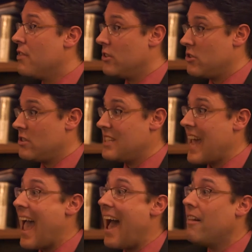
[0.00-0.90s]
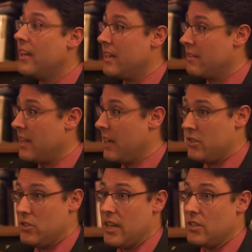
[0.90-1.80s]
the talent that
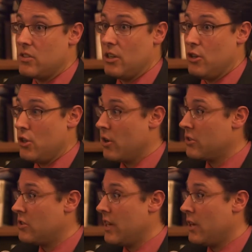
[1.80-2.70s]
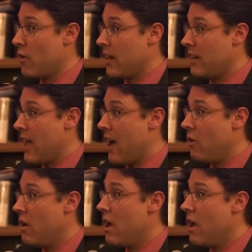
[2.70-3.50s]
exists in New York City right now,